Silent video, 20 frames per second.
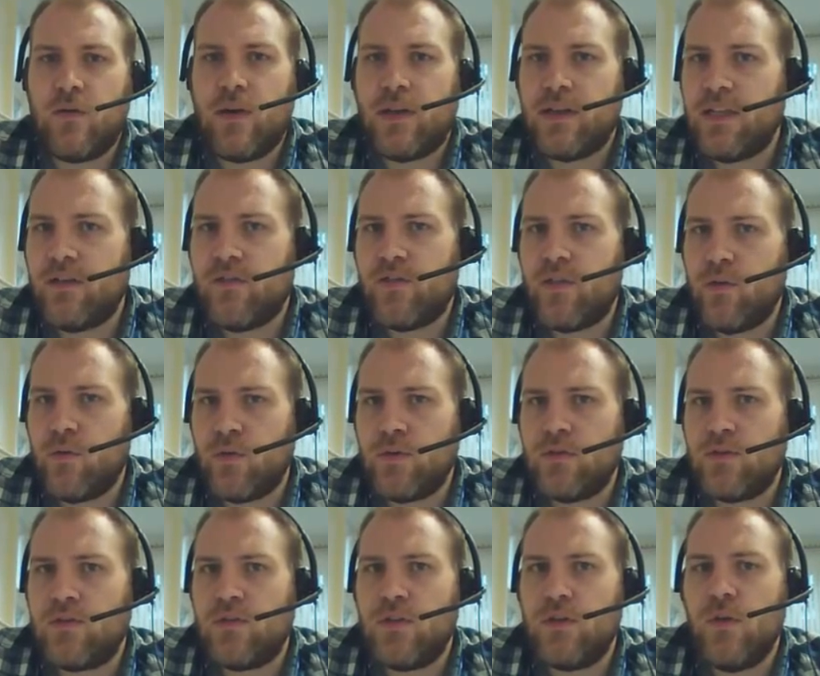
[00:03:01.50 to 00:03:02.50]
their edit if they
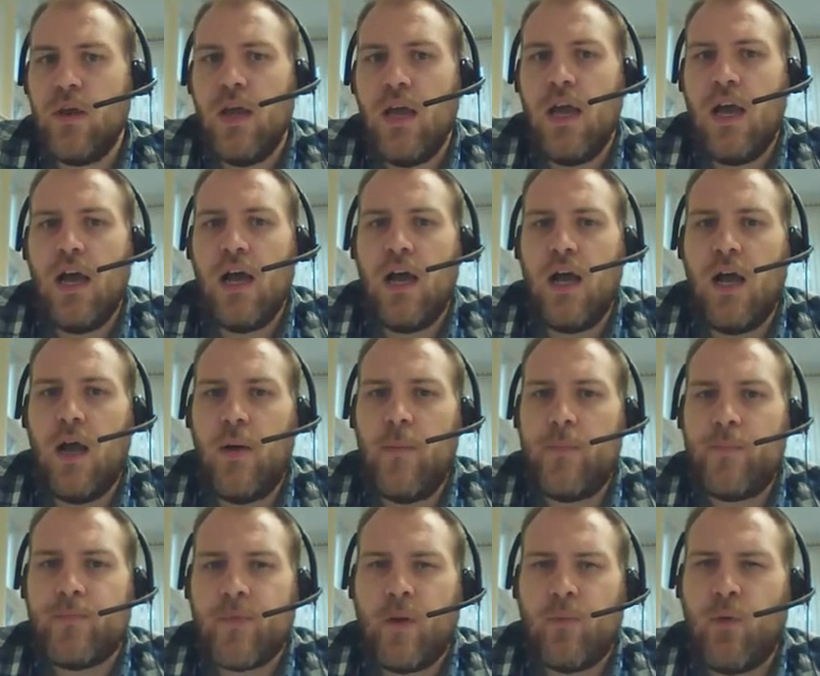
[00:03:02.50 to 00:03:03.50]
want to.
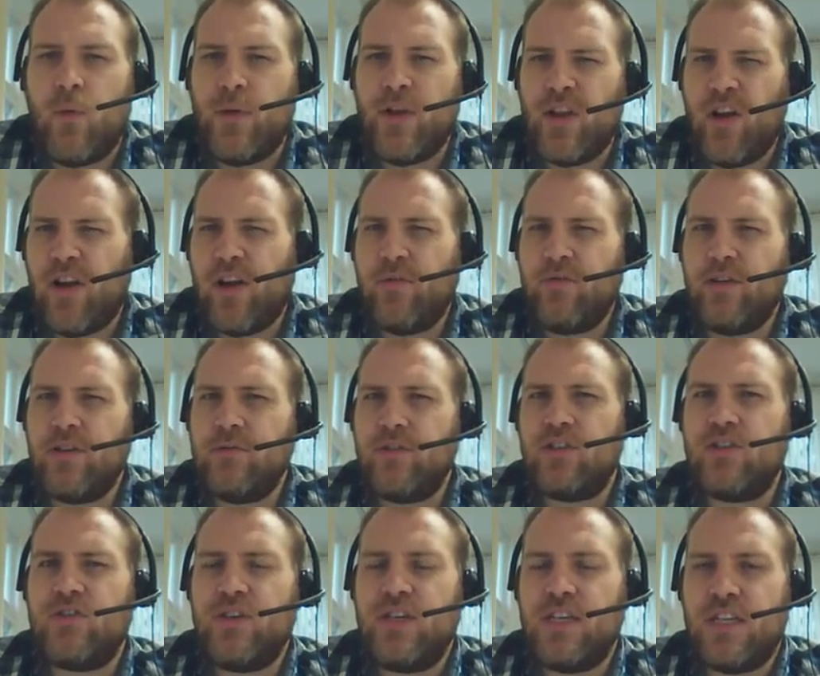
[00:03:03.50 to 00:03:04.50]
But we kind of want to
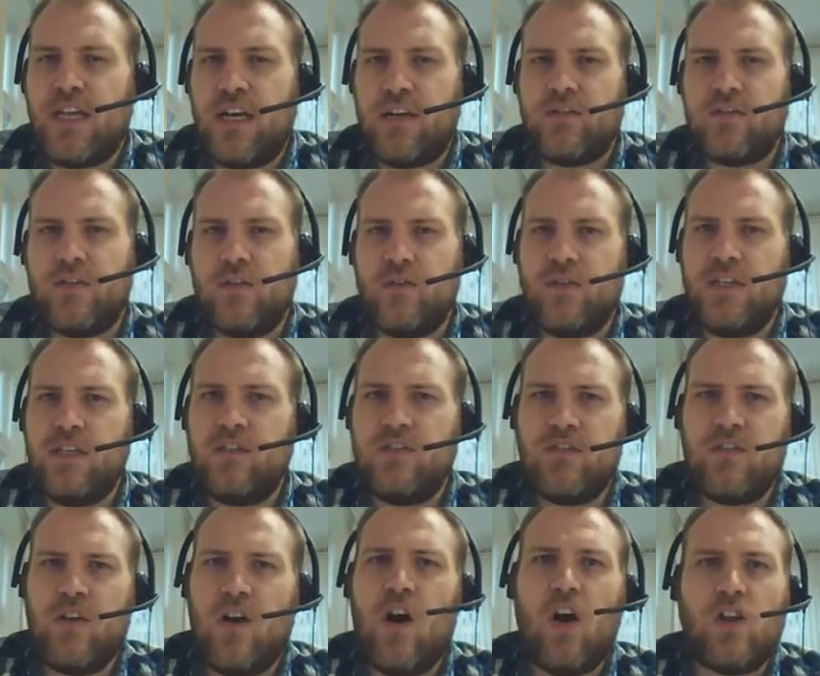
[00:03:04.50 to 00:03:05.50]
restrict that so
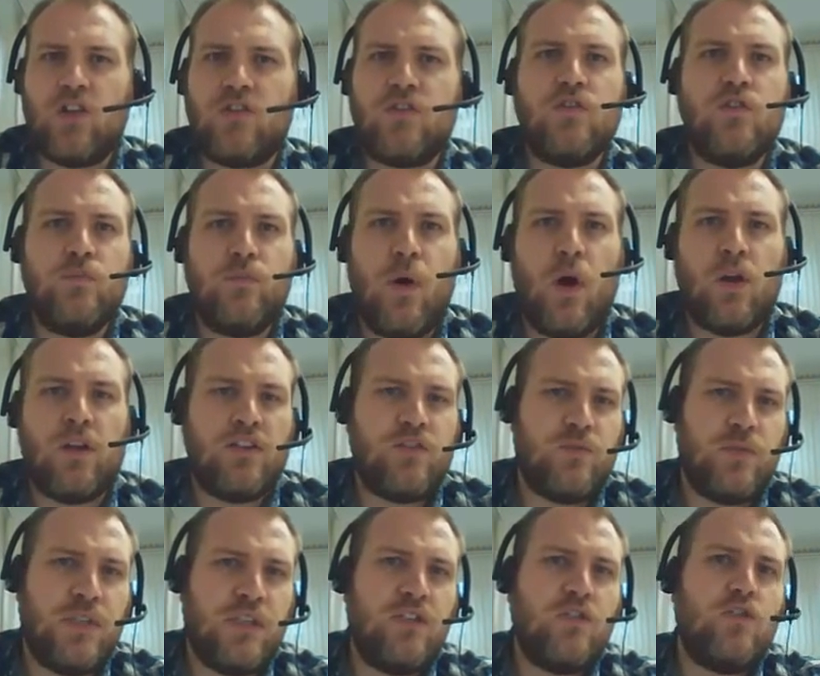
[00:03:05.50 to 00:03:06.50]
things aren't too
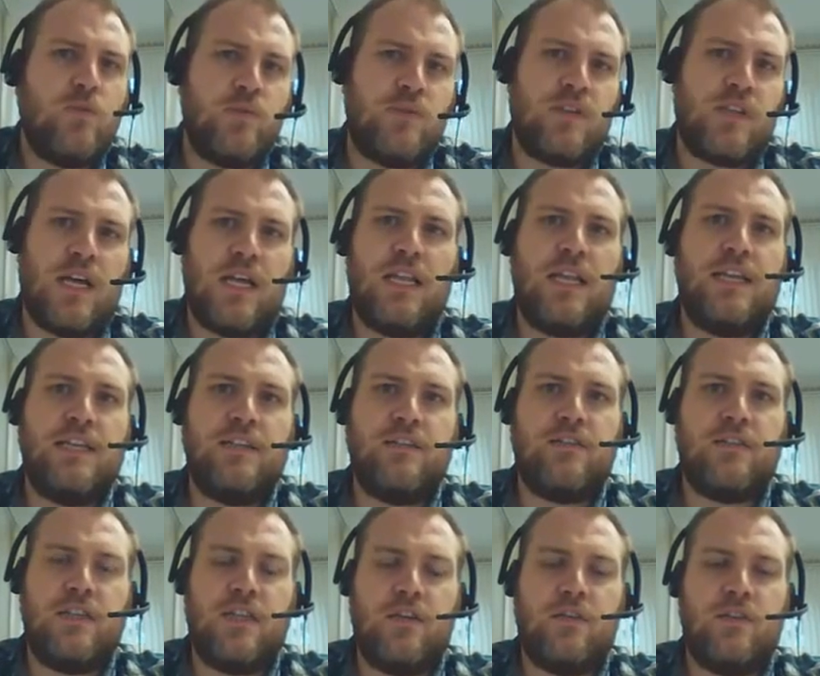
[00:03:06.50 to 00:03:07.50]
polished. We can come to that
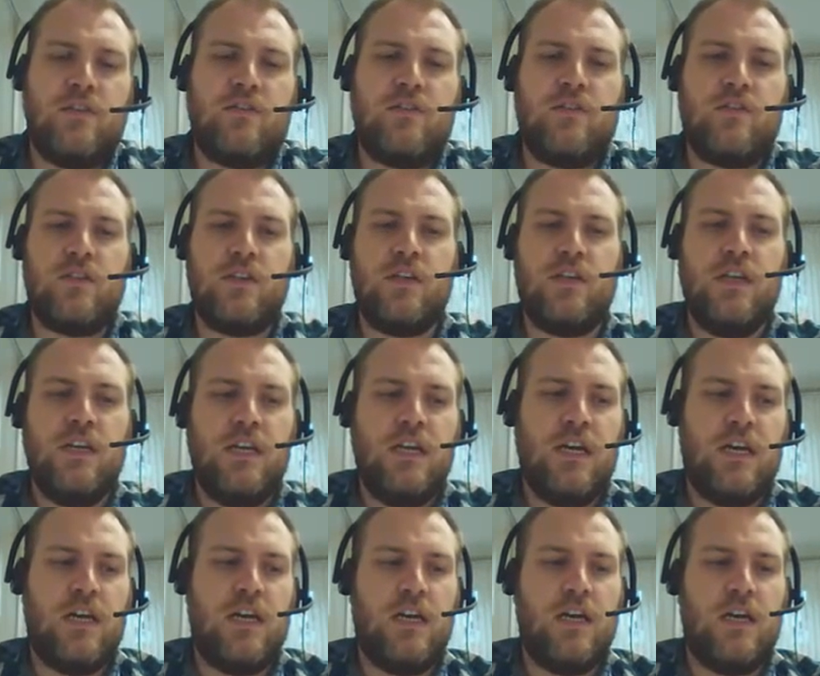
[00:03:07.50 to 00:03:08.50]
later. This is the
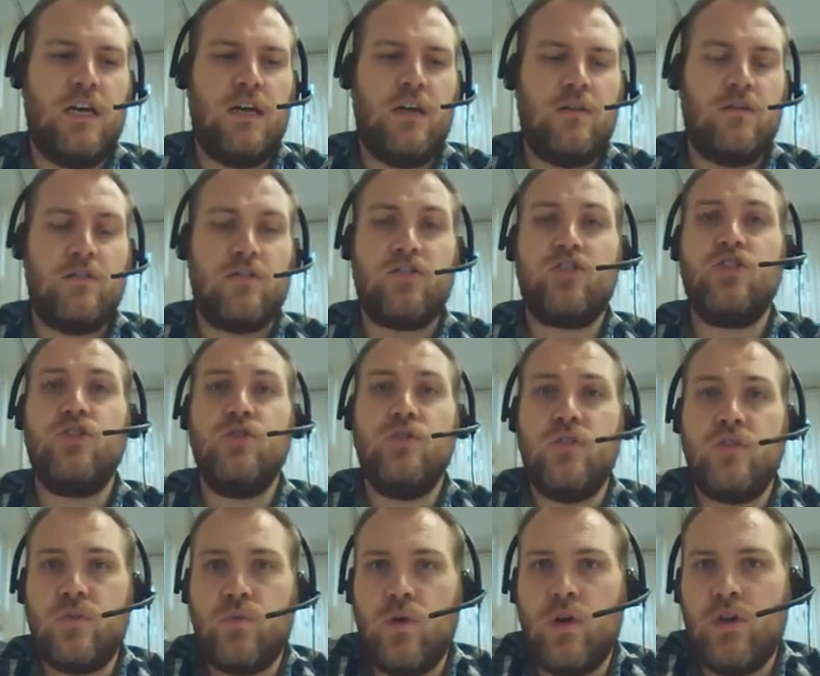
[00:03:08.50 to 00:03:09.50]

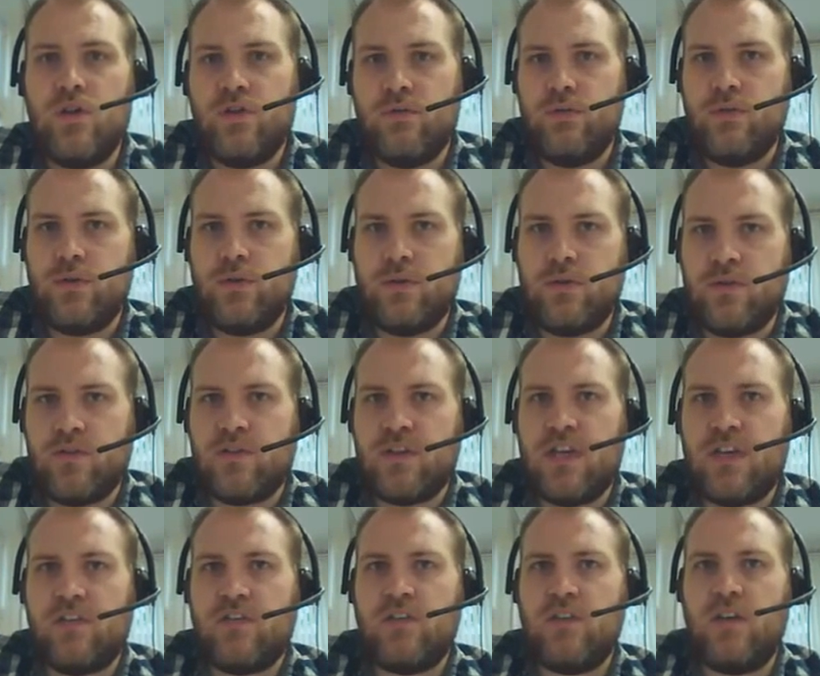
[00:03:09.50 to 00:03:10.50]
students' work that we want to
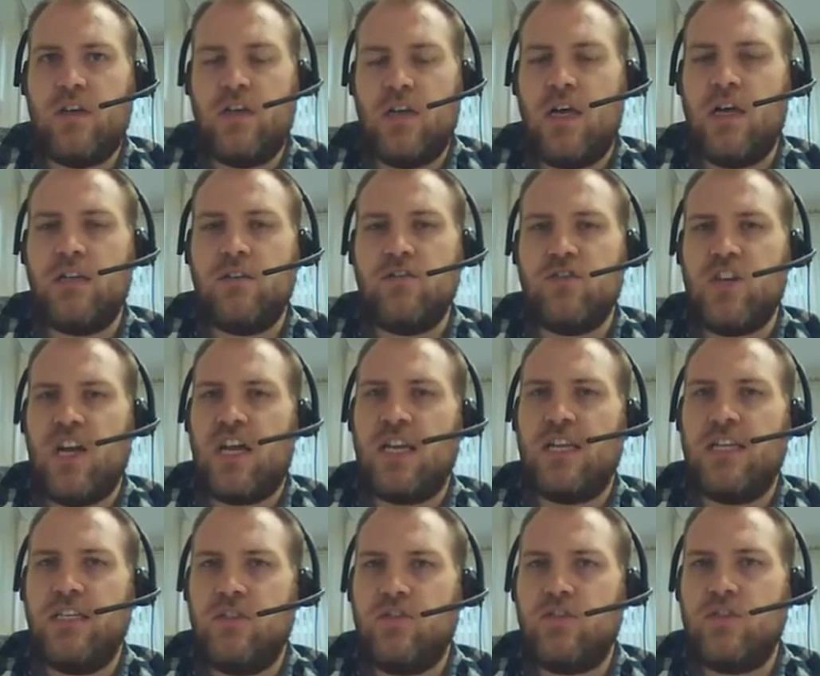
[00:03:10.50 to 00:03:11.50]
assess and
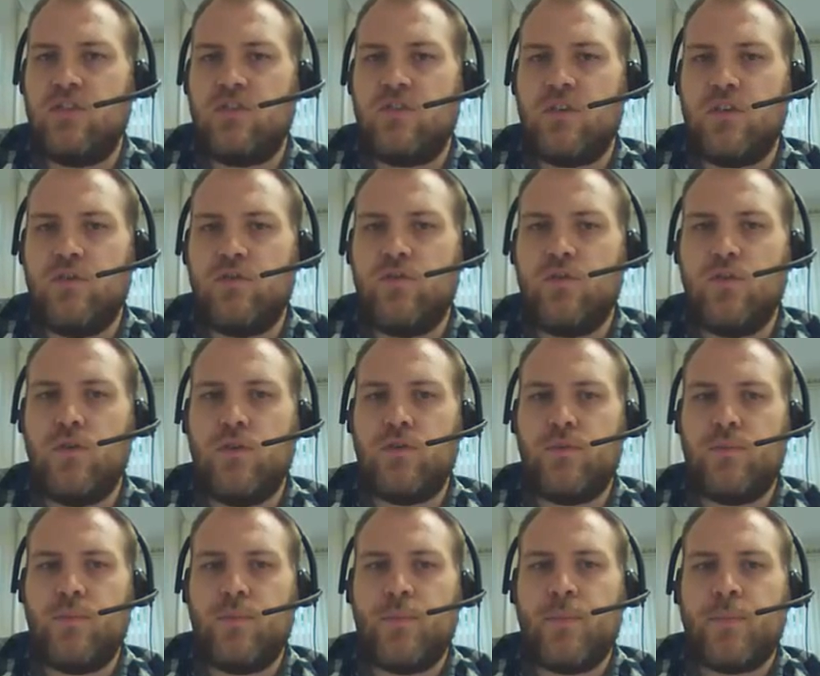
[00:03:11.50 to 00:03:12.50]
challenge and so
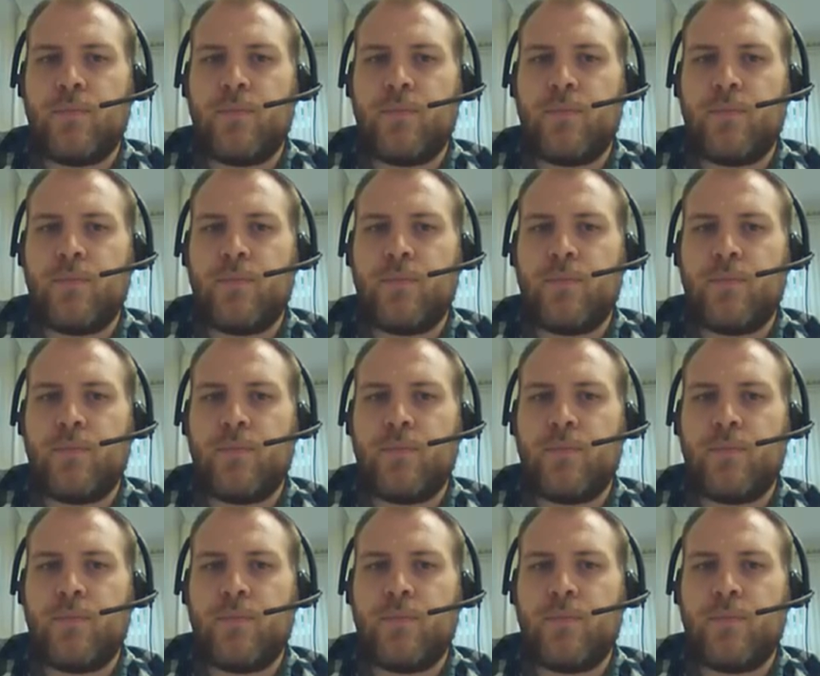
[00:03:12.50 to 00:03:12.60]
forth.